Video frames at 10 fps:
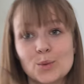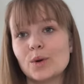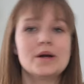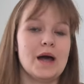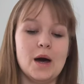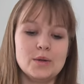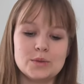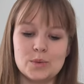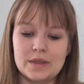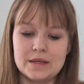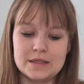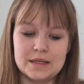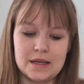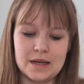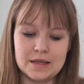work out with this
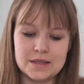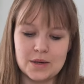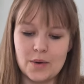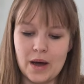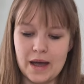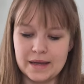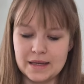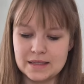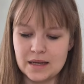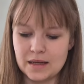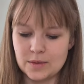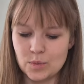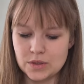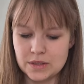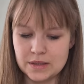needle, so I guess I can
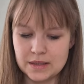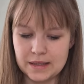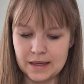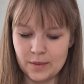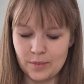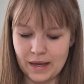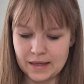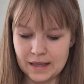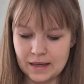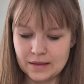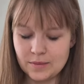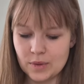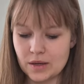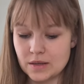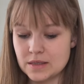put the needle back in,
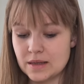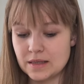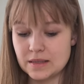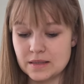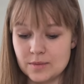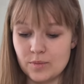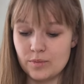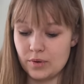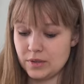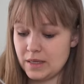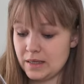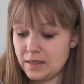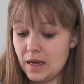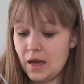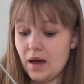because this is a project
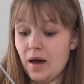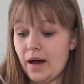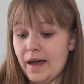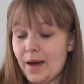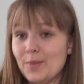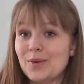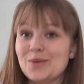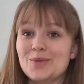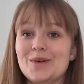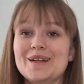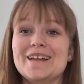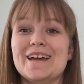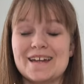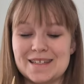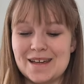I am really
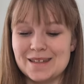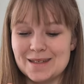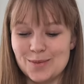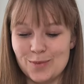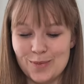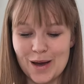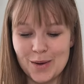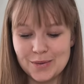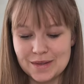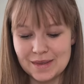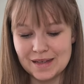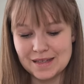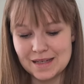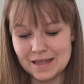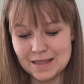excited about.
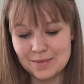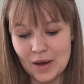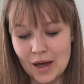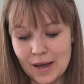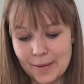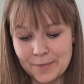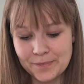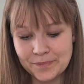This is my